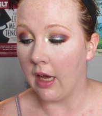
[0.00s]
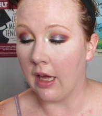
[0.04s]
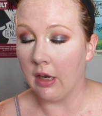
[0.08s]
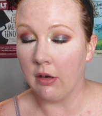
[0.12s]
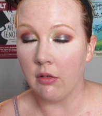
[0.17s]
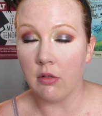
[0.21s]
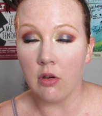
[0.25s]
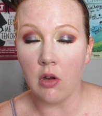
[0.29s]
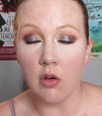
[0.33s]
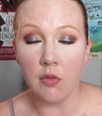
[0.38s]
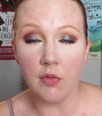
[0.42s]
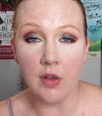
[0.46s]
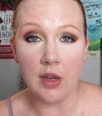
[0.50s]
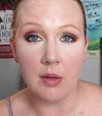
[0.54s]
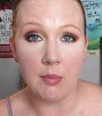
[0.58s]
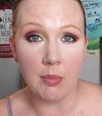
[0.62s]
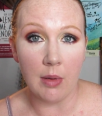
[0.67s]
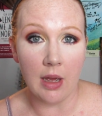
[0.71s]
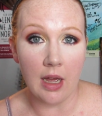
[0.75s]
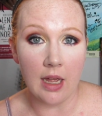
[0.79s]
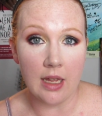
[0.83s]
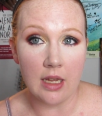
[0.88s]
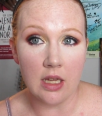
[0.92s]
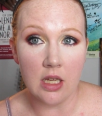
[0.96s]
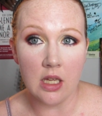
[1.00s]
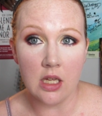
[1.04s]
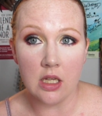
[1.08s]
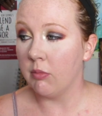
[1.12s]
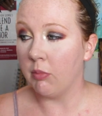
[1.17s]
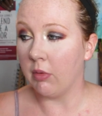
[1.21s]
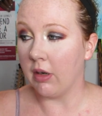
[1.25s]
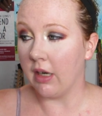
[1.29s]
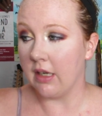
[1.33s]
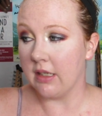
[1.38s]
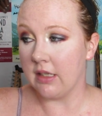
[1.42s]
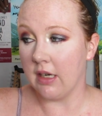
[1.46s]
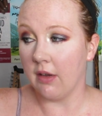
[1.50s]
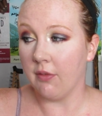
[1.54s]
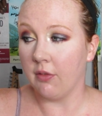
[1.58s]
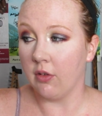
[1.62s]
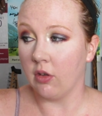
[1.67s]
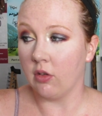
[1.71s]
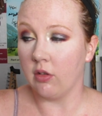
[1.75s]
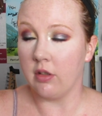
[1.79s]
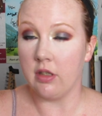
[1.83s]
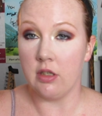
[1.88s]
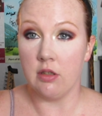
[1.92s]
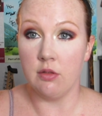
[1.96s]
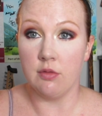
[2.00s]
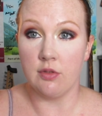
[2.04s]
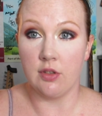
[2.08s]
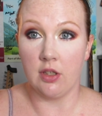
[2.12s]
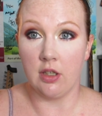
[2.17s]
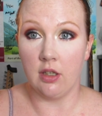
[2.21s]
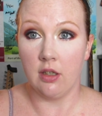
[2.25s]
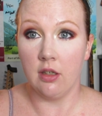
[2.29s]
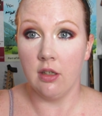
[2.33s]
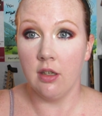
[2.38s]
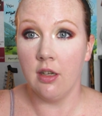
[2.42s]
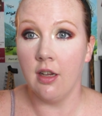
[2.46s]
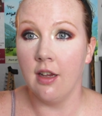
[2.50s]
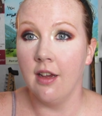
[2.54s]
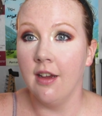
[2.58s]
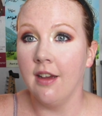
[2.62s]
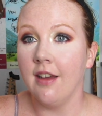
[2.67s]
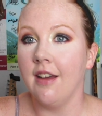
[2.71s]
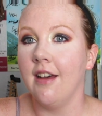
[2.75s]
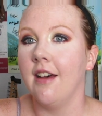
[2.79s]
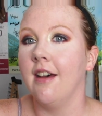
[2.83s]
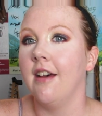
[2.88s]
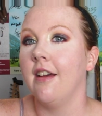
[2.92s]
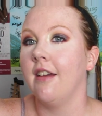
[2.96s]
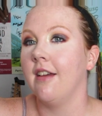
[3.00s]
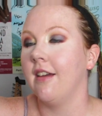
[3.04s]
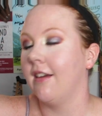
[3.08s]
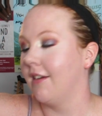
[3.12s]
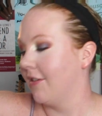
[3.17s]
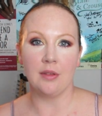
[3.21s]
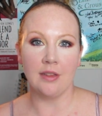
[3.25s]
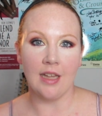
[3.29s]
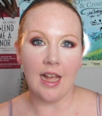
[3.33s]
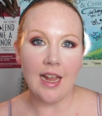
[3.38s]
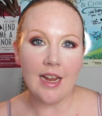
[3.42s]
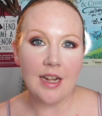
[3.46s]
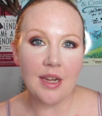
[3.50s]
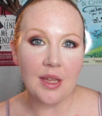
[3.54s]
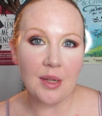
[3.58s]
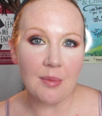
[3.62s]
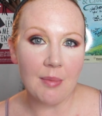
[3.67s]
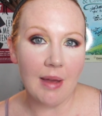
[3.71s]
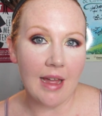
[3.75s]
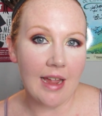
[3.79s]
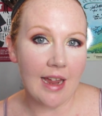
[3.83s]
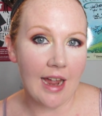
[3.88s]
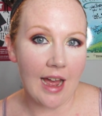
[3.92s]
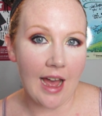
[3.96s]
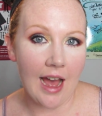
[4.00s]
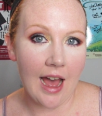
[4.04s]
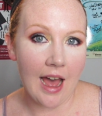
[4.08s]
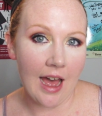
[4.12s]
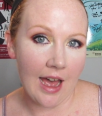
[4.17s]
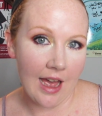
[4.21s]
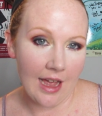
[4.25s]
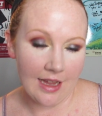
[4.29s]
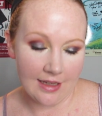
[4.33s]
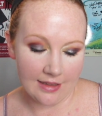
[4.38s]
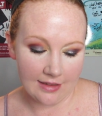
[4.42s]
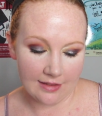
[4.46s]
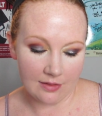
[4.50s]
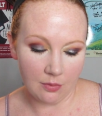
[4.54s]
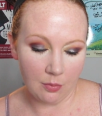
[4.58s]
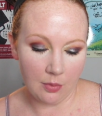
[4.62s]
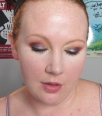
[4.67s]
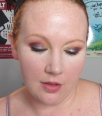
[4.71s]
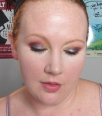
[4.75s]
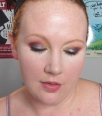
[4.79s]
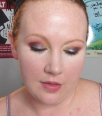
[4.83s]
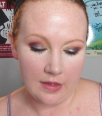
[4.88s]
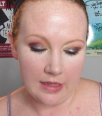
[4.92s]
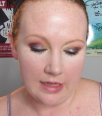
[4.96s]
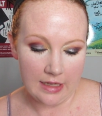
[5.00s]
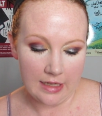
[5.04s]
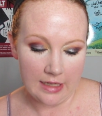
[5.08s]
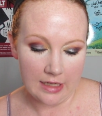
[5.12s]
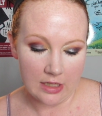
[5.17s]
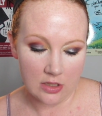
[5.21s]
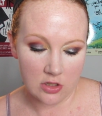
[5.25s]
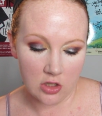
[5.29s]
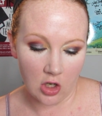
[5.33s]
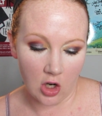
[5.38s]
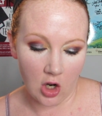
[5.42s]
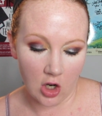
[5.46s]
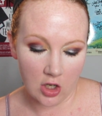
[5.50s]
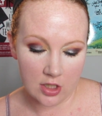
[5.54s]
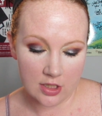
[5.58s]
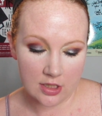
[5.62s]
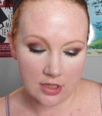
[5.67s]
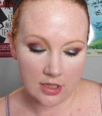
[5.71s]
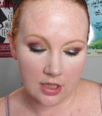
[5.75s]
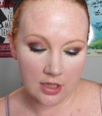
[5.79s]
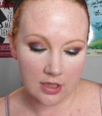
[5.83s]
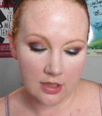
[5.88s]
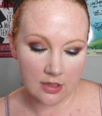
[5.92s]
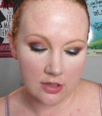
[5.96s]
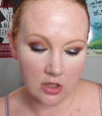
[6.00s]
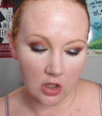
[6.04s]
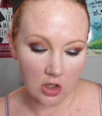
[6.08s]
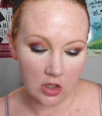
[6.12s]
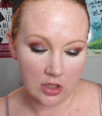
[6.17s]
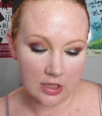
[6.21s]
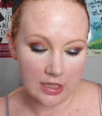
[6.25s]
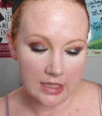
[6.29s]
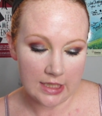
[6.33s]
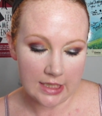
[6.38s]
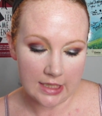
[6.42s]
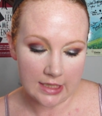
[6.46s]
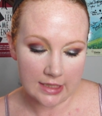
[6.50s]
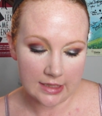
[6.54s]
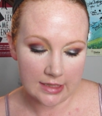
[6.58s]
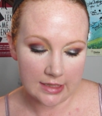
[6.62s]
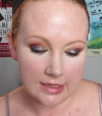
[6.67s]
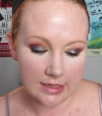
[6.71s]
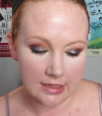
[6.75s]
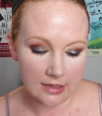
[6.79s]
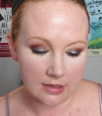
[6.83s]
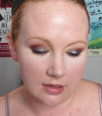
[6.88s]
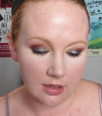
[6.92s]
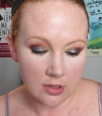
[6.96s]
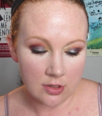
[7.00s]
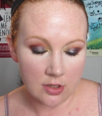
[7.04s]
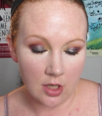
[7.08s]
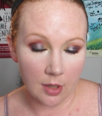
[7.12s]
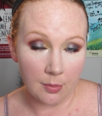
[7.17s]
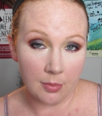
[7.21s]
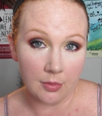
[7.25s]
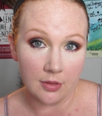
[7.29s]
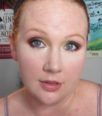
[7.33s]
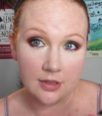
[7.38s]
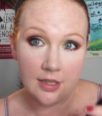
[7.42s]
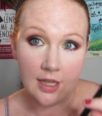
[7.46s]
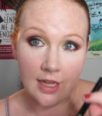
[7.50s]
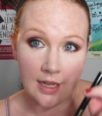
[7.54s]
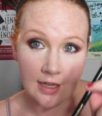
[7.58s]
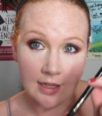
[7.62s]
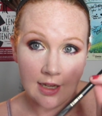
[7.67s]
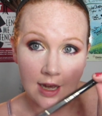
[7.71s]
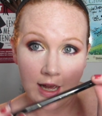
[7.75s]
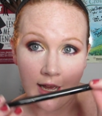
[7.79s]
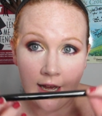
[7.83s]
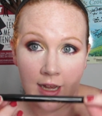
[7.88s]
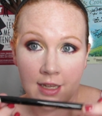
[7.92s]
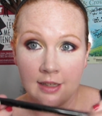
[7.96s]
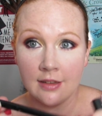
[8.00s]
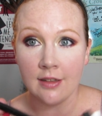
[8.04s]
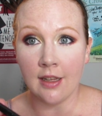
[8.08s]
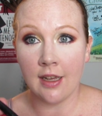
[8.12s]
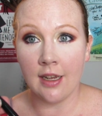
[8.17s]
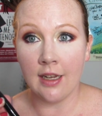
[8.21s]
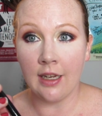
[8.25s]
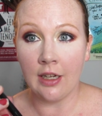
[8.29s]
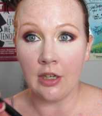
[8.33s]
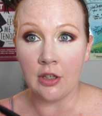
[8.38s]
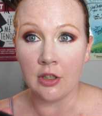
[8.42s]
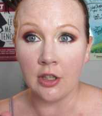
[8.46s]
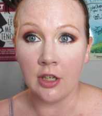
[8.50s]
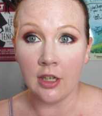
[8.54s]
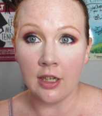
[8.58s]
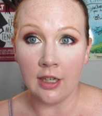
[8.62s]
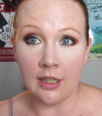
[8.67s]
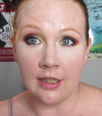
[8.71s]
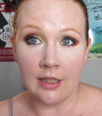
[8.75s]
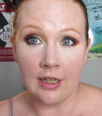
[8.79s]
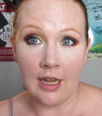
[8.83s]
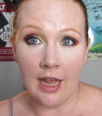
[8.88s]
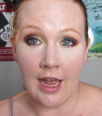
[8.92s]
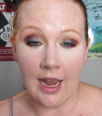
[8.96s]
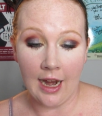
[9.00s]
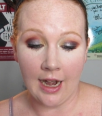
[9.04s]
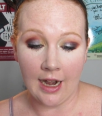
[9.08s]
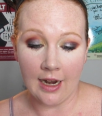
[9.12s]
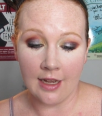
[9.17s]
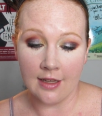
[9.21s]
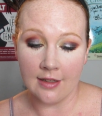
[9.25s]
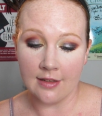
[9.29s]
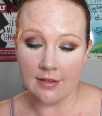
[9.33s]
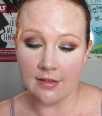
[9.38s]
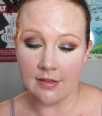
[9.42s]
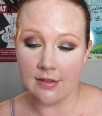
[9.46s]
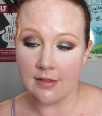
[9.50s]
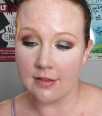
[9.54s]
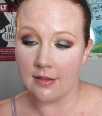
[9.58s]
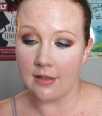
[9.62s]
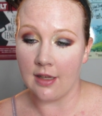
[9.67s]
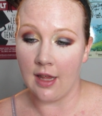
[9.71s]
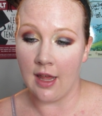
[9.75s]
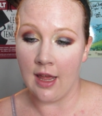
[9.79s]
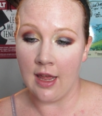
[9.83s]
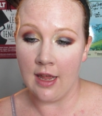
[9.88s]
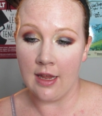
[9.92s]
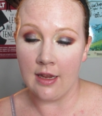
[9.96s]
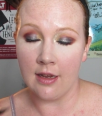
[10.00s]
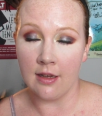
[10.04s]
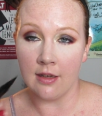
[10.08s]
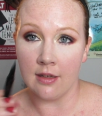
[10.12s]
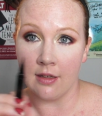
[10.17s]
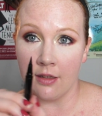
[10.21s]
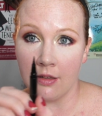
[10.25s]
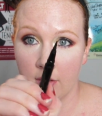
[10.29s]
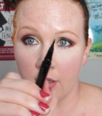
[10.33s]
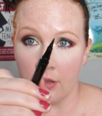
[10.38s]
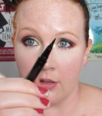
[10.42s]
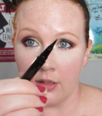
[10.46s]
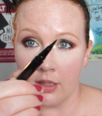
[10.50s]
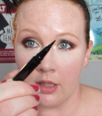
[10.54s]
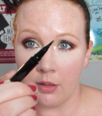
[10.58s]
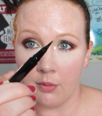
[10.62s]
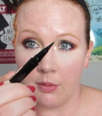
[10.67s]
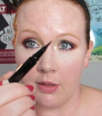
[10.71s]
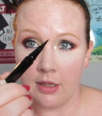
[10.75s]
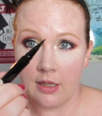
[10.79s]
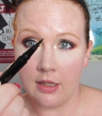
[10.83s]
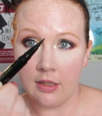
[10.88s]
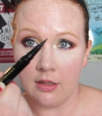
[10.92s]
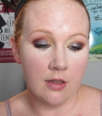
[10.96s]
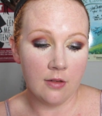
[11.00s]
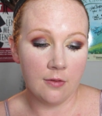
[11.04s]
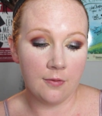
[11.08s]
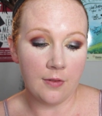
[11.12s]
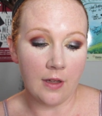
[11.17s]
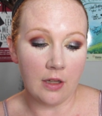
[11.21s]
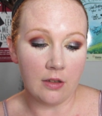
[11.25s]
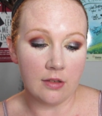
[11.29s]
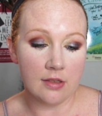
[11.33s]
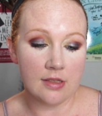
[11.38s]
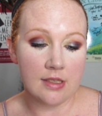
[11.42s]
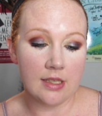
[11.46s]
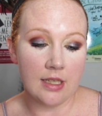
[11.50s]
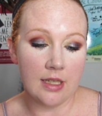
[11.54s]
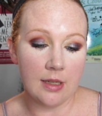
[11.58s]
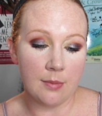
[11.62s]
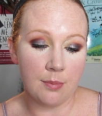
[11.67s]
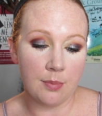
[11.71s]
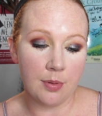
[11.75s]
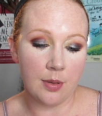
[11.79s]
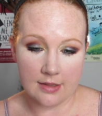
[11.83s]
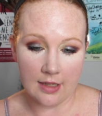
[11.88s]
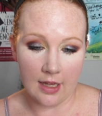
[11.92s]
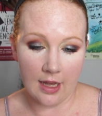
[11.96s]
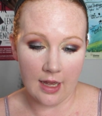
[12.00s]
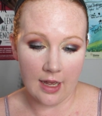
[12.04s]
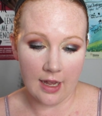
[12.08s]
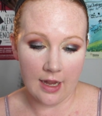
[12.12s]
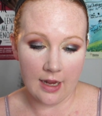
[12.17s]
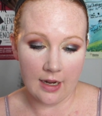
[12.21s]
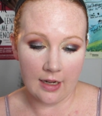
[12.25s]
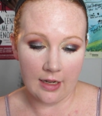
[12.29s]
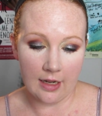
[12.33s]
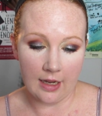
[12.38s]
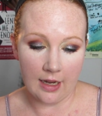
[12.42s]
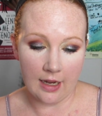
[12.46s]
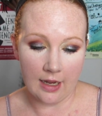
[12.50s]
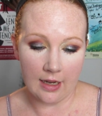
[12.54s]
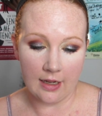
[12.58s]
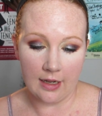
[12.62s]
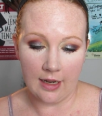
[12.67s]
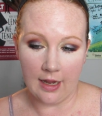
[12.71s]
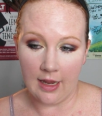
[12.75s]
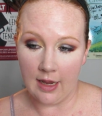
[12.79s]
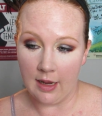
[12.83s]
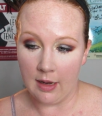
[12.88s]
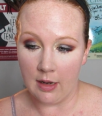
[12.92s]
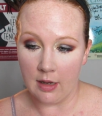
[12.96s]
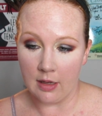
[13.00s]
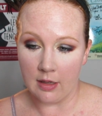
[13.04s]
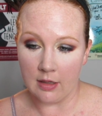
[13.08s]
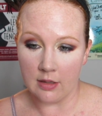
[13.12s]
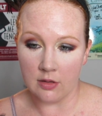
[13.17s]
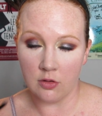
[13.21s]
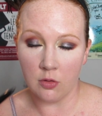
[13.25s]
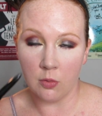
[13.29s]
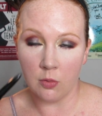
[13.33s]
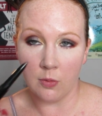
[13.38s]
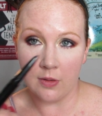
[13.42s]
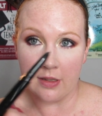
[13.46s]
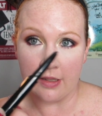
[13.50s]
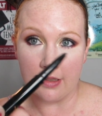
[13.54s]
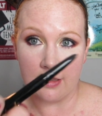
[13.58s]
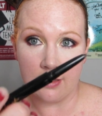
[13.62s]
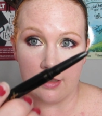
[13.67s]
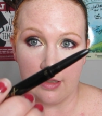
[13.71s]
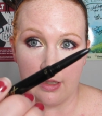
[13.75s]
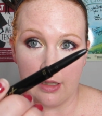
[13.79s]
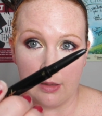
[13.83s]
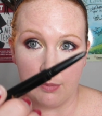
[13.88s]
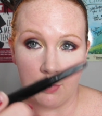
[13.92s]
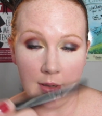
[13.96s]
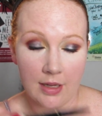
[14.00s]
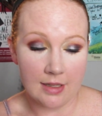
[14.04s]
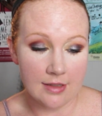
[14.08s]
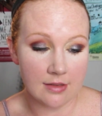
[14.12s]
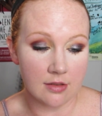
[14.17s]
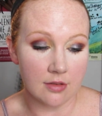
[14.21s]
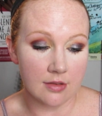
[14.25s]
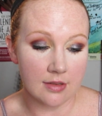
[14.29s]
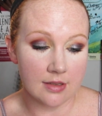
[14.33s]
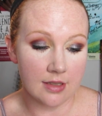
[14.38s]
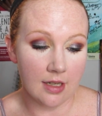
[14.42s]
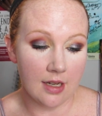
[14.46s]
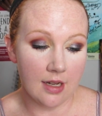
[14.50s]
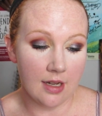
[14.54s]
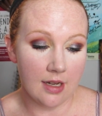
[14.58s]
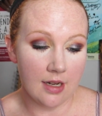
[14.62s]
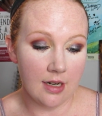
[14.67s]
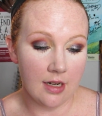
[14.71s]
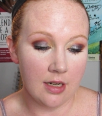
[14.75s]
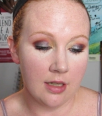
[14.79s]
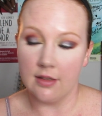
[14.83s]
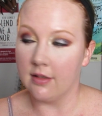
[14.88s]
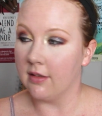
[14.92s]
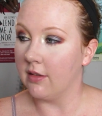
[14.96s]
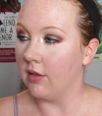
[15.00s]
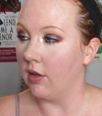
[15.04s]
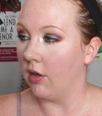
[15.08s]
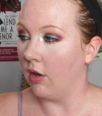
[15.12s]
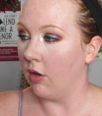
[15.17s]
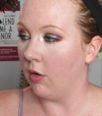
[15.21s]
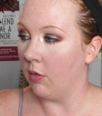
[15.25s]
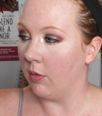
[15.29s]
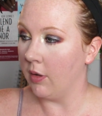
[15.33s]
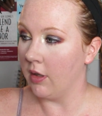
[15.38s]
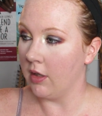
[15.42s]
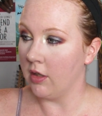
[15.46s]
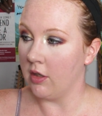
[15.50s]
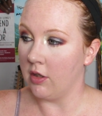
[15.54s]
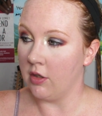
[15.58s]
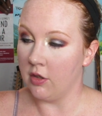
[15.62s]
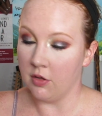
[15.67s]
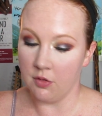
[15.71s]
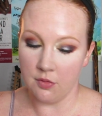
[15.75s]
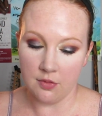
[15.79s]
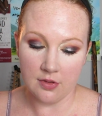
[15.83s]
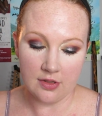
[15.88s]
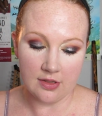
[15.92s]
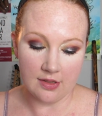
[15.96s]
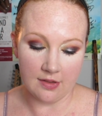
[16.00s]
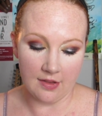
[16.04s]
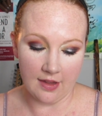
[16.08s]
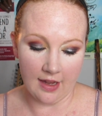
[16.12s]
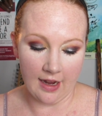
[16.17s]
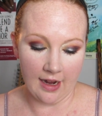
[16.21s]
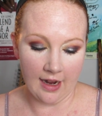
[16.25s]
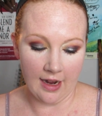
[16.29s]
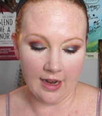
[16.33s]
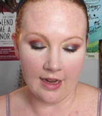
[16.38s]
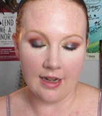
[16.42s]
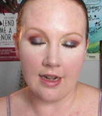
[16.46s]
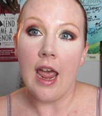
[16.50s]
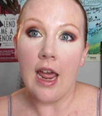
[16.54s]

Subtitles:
I don't know if I'd buy it, but I definitely use it. Lining my eyes with the Tarteist Double Take eyeliner. It has a liquid felt tip side and a twisty pencil side, so used that.